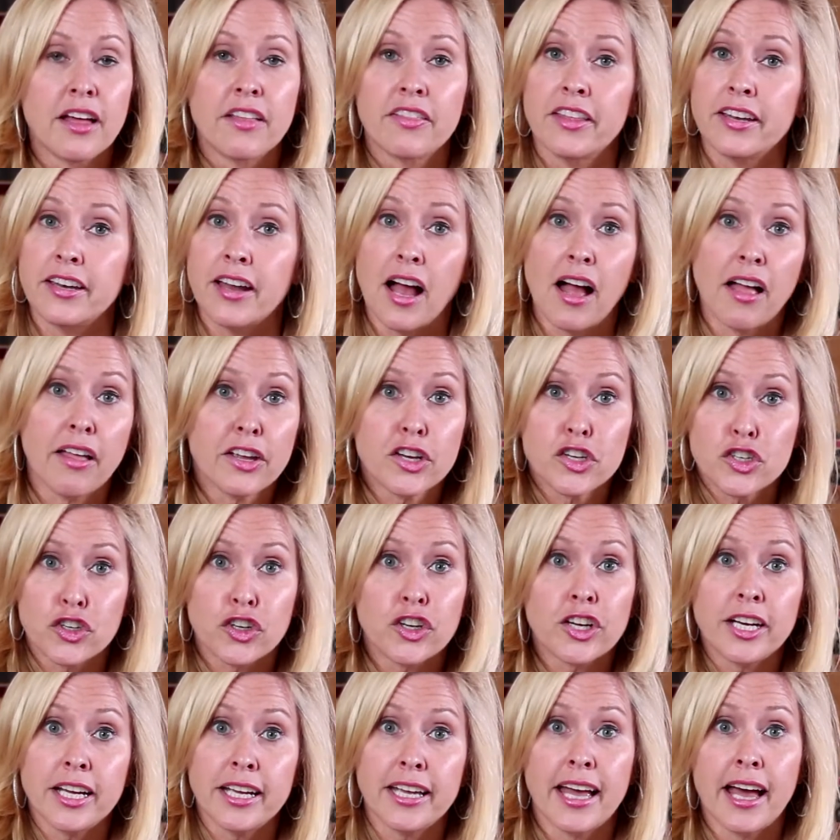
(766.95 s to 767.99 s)
The knowledge you're
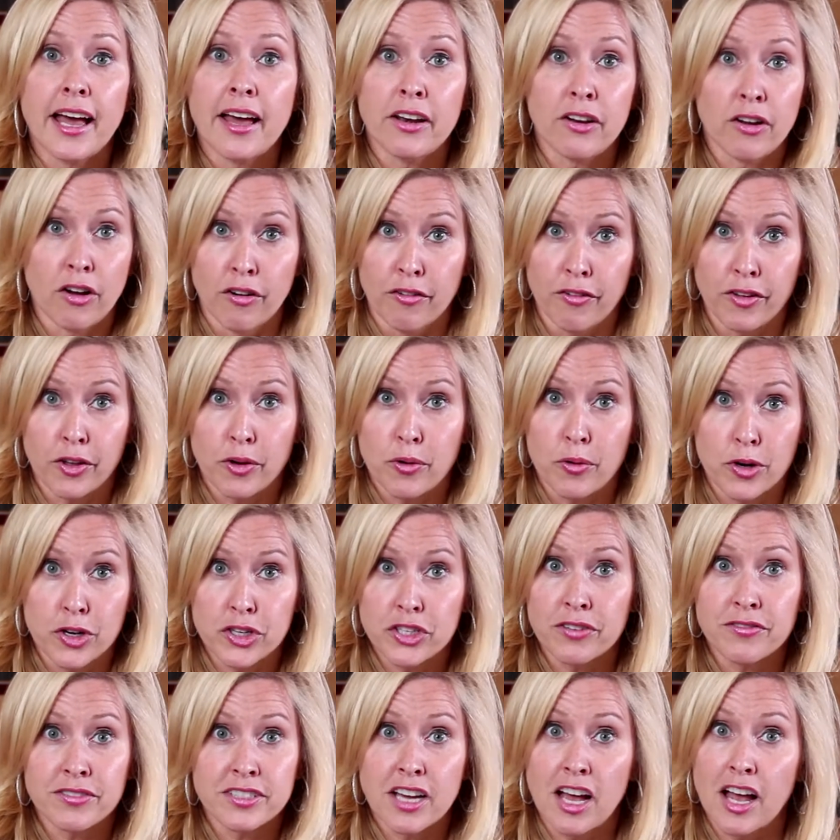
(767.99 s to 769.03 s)
going to get over the course
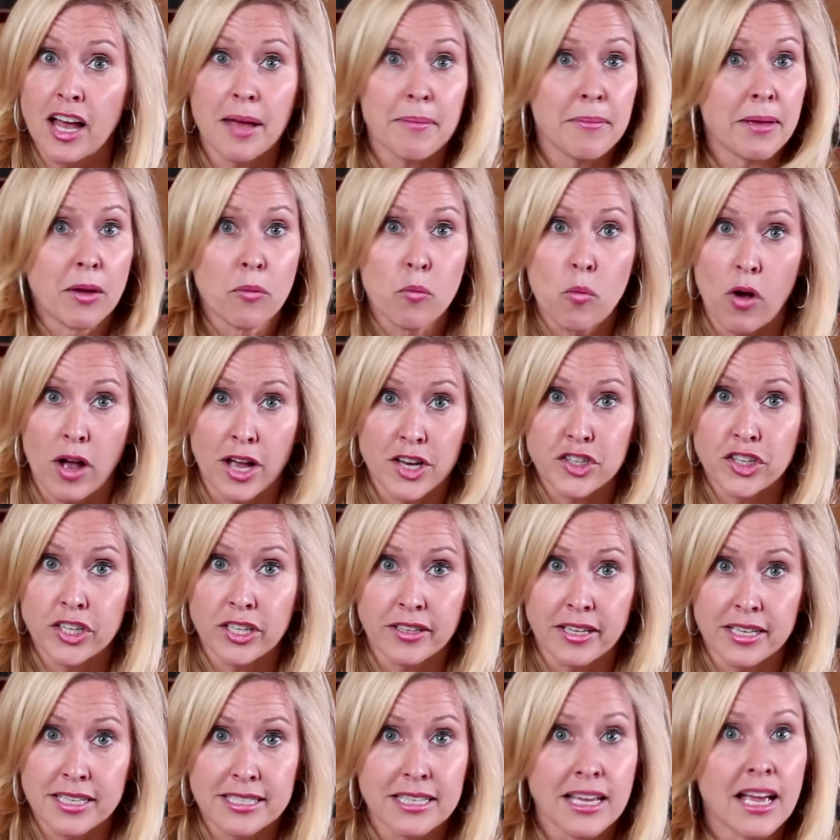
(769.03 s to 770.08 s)
of time and watching
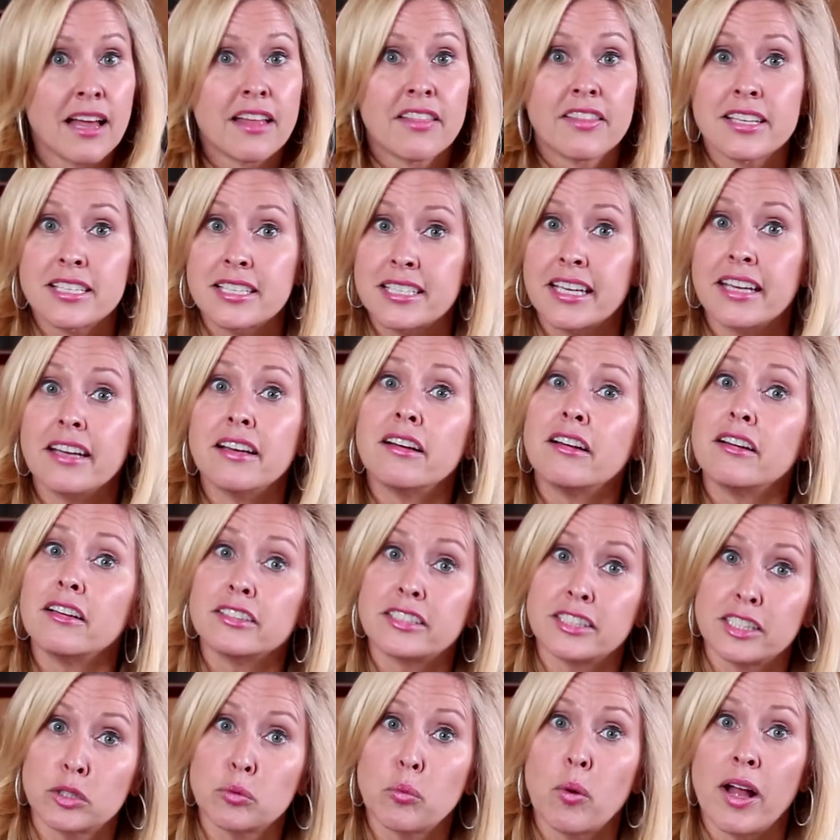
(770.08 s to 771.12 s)
this. The
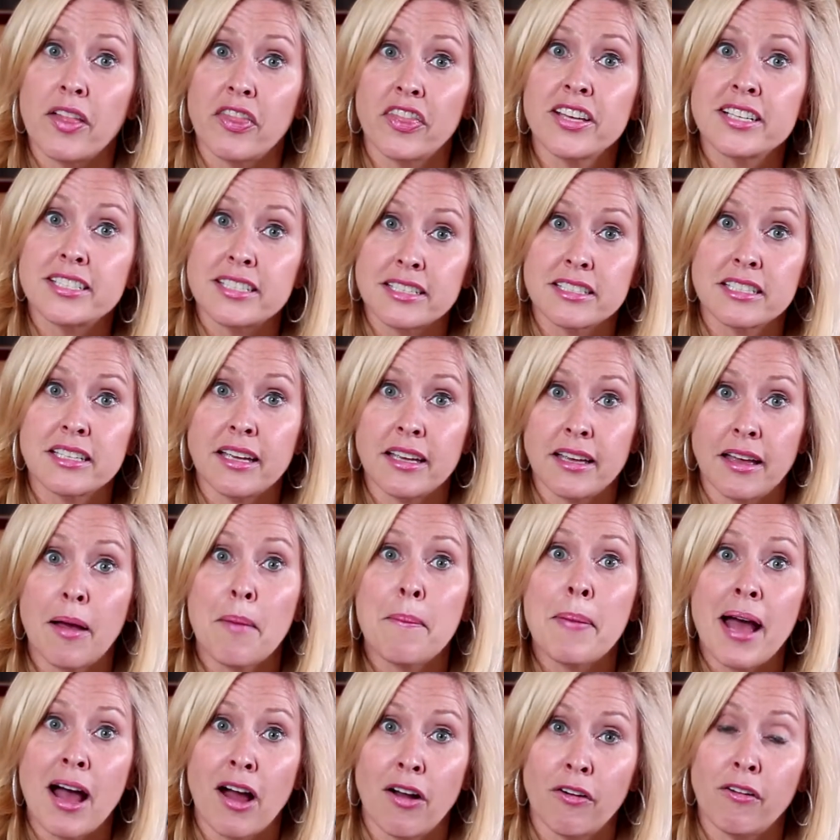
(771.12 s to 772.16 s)
skills is what this is
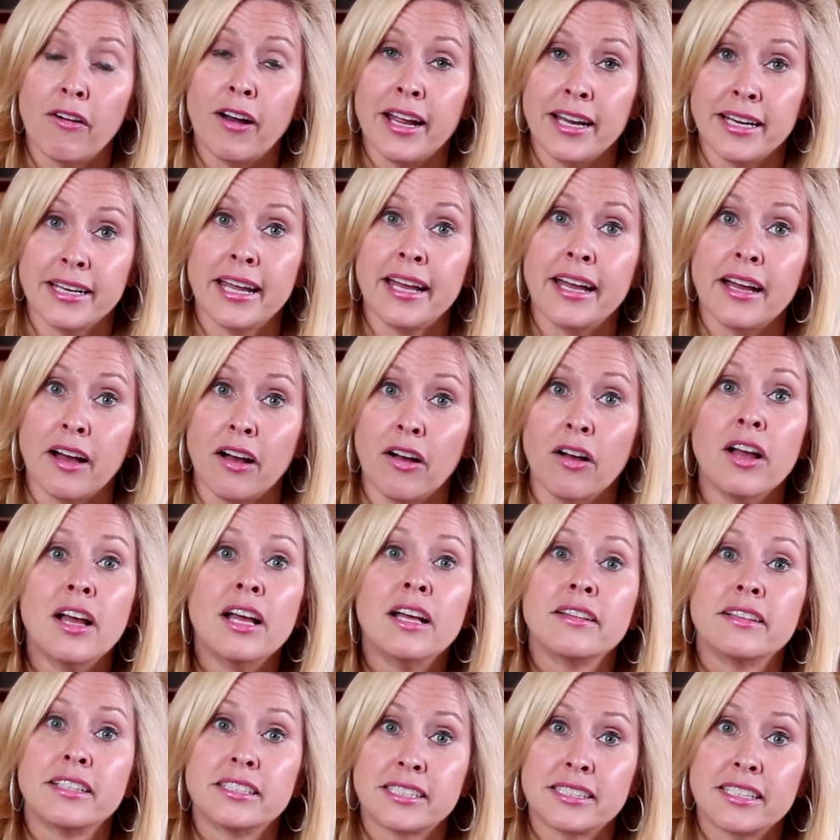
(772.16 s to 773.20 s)
about right now.
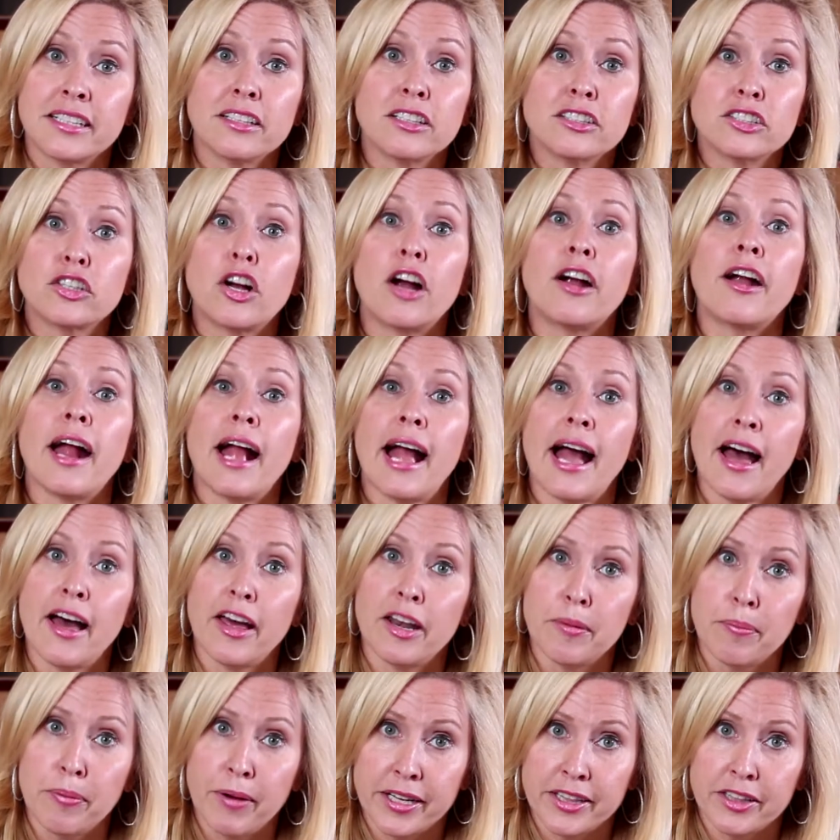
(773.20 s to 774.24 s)
The skills are how
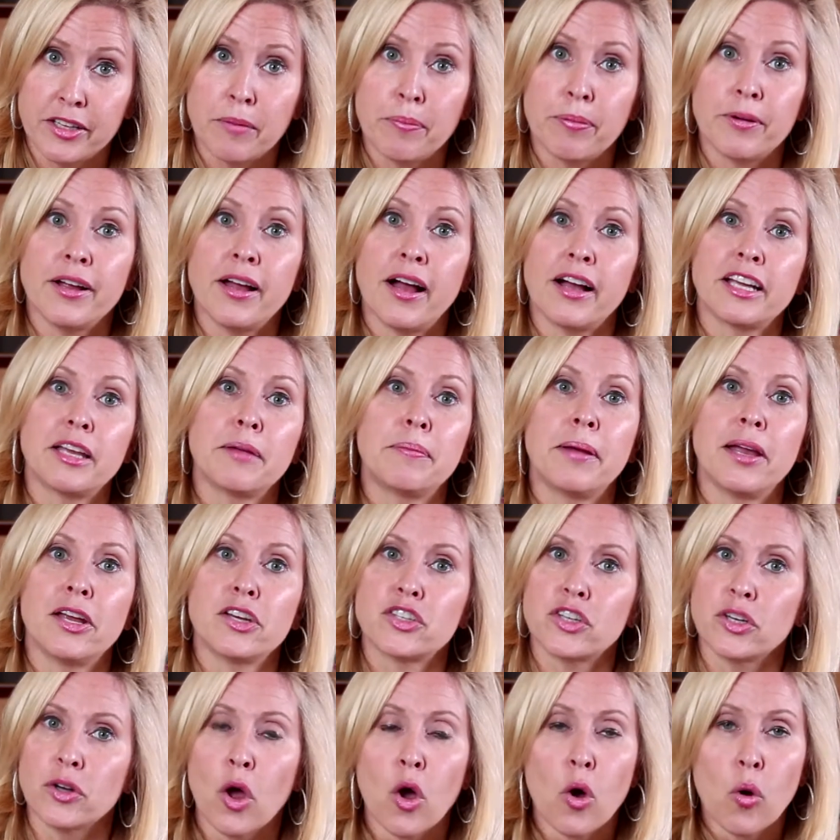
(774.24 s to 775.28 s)
to break their
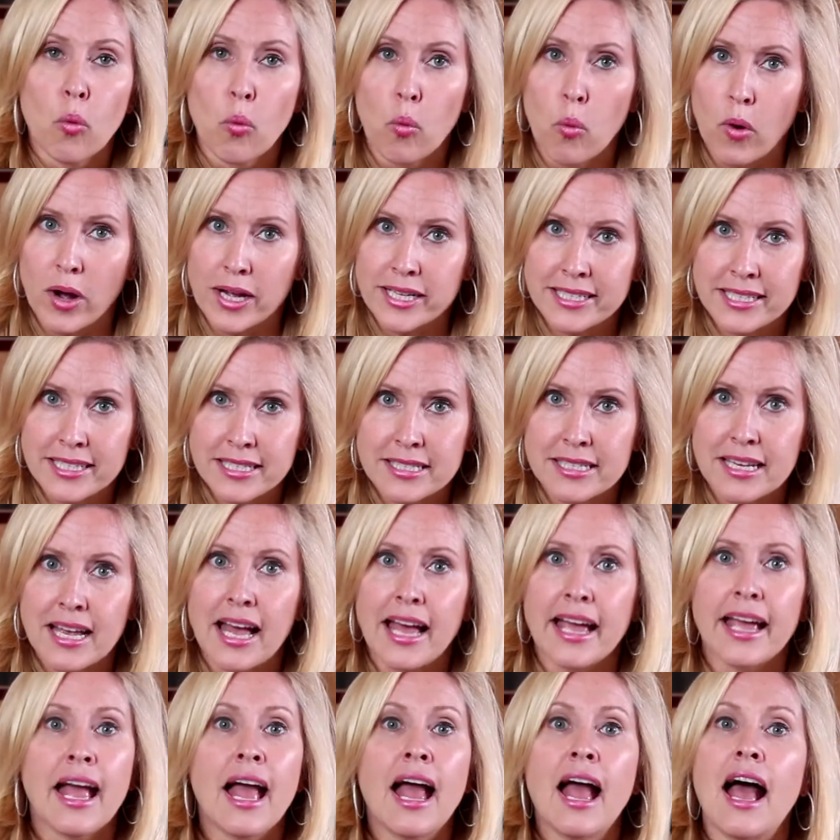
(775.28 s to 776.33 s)
preoccupation, what to
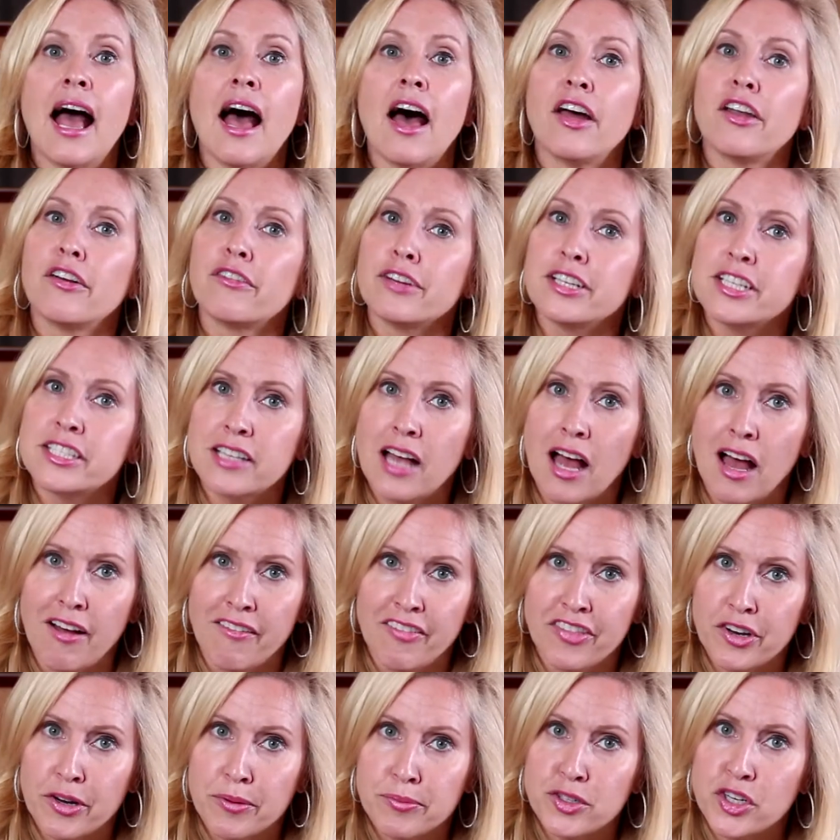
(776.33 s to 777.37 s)
say, how to
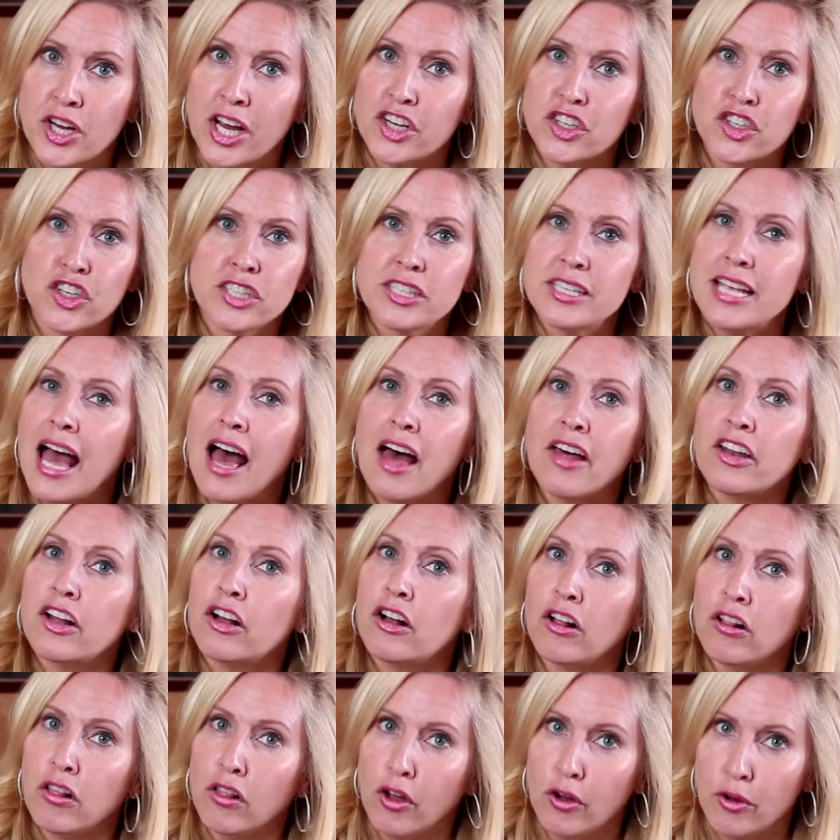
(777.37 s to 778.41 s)
resolve their objections, how to
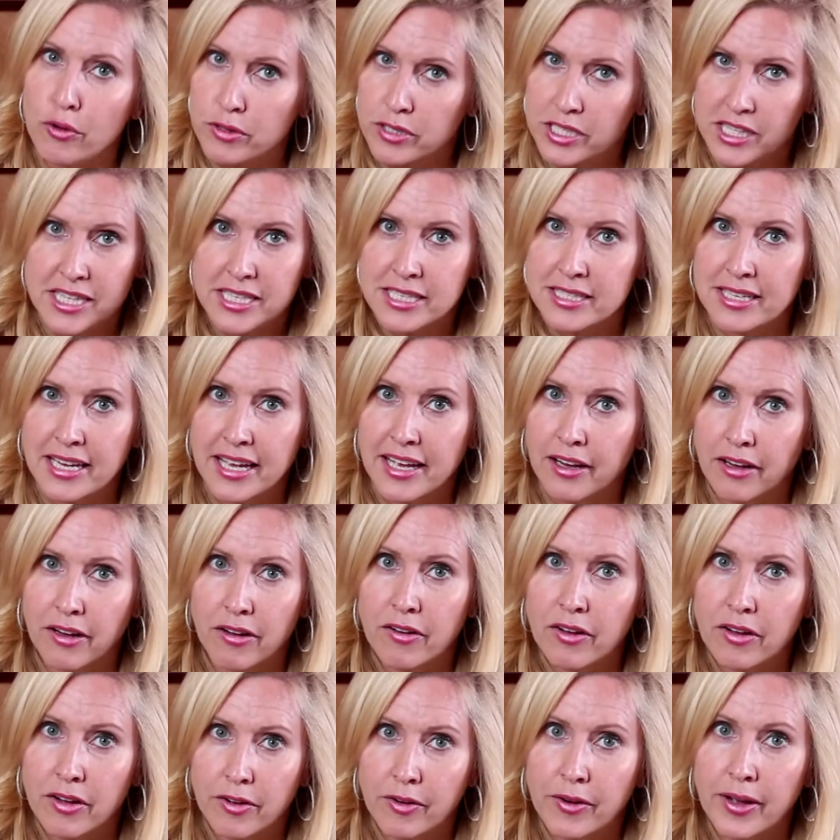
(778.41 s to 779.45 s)
close the
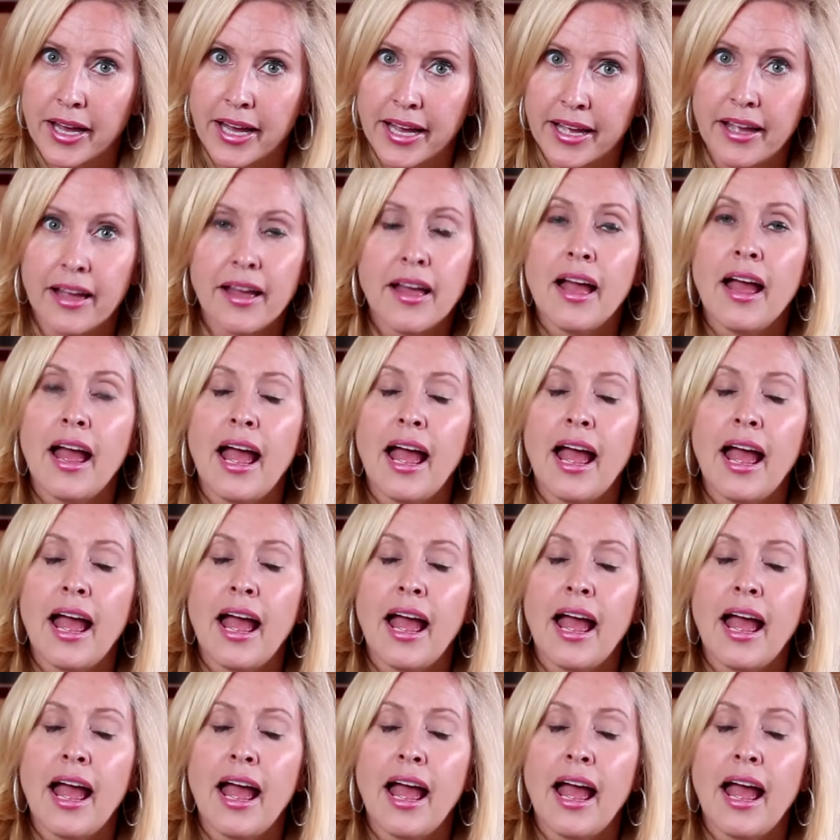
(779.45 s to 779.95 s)
sale, okay?